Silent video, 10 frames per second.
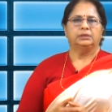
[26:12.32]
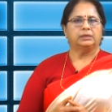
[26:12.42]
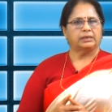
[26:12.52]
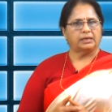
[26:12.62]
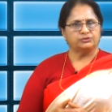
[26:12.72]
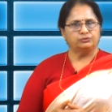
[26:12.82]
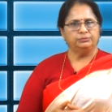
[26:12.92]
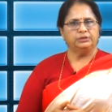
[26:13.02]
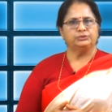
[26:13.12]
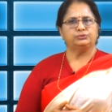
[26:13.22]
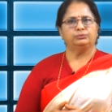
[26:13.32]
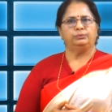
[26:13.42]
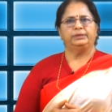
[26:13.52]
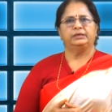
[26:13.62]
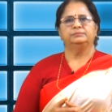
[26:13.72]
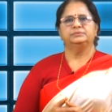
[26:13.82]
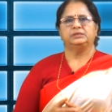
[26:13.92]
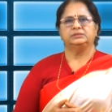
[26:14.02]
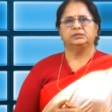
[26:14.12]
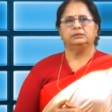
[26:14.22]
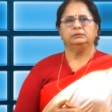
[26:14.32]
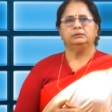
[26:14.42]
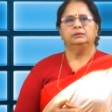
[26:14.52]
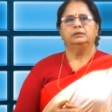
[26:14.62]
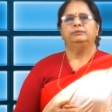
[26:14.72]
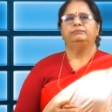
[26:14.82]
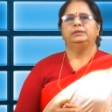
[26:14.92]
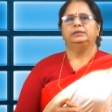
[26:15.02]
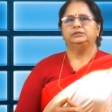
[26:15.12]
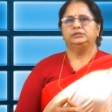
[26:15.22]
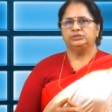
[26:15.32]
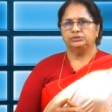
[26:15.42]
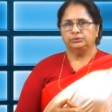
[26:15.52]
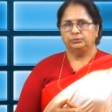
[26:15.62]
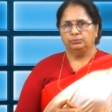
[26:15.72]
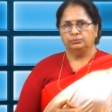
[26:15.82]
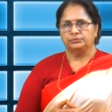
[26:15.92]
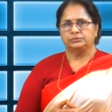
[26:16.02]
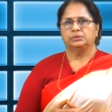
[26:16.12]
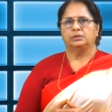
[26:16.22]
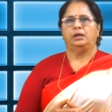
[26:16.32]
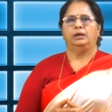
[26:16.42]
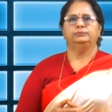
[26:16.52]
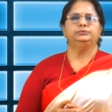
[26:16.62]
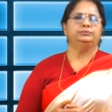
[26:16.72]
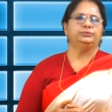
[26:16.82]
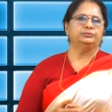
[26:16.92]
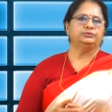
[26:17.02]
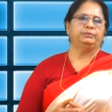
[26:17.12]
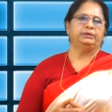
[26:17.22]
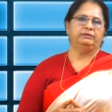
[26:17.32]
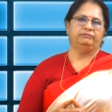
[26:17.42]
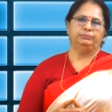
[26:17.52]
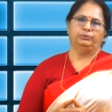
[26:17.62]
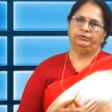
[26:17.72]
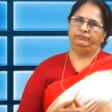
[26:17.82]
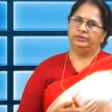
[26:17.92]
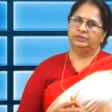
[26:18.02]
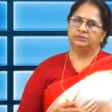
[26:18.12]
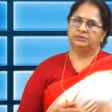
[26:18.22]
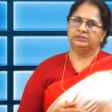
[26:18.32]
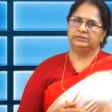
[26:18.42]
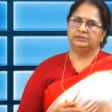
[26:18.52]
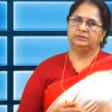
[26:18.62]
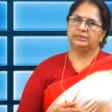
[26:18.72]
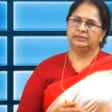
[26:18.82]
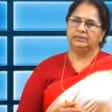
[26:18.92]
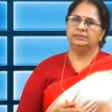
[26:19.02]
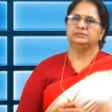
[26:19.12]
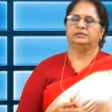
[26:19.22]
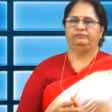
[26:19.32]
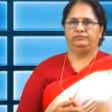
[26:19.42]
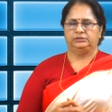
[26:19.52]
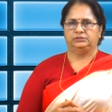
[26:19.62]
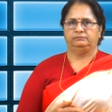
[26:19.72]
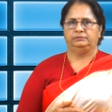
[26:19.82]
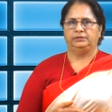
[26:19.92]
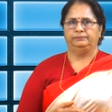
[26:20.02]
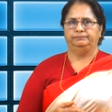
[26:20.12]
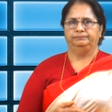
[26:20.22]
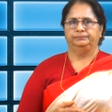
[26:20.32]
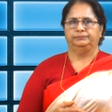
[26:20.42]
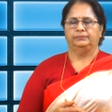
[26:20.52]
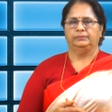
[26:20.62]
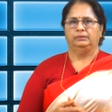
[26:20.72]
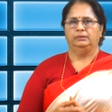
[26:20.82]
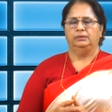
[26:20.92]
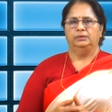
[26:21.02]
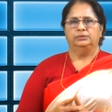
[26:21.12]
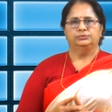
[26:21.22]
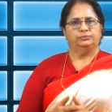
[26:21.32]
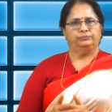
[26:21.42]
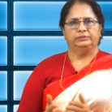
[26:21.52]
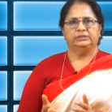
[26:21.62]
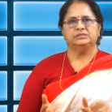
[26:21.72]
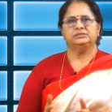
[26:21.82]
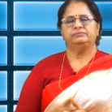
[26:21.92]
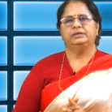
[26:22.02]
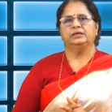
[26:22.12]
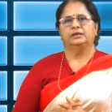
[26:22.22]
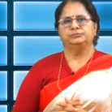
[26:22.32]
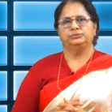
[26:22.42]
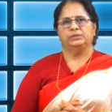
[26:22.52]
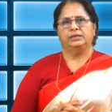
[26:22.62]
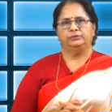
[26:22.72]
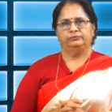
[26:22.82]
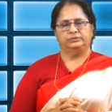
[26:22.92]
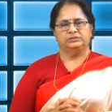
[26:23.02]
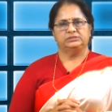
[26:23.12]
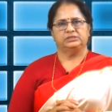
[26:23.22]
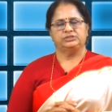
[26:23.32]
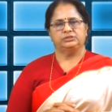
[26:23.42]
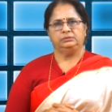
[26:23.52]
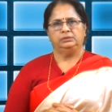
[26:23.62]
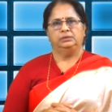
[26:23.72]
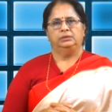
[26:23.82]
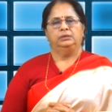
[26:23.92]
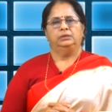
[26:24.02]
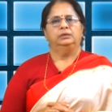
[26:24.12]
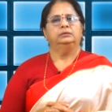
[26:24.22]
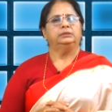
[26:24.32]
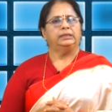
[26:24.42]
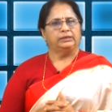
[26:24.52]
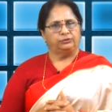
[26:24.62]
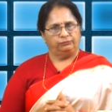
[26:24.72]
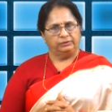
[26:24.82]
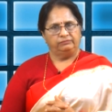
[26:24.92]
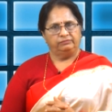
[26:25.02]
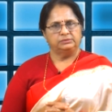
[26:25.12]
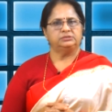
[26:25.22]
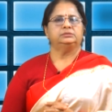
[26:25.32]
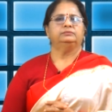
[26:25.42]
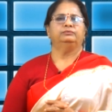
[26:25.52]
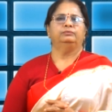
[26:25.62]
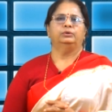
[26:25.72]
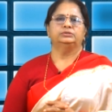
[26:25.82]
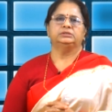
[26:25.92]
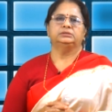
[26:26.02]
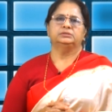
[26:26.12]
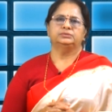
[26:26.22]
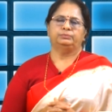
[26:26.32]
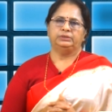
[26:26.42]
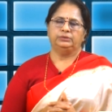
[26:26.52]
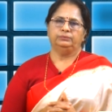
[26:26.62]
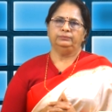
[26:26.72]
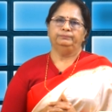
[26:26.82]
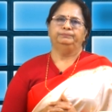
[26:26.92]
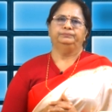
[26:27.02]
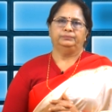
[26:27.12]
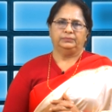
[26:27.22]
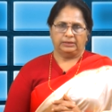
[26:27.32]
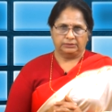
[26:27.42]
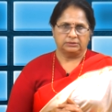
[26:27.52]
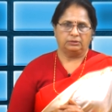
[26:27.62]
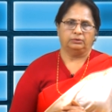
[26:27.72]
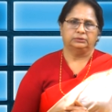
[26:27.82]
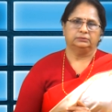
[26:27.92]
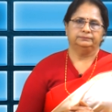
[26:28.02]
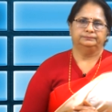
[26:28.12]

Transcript: Classroom control becomes easier when a teacher knows how to use behavior modification techniques effectively. So, with this we come to the end of this session. Thank you very much for watching this video. Thanks a lot.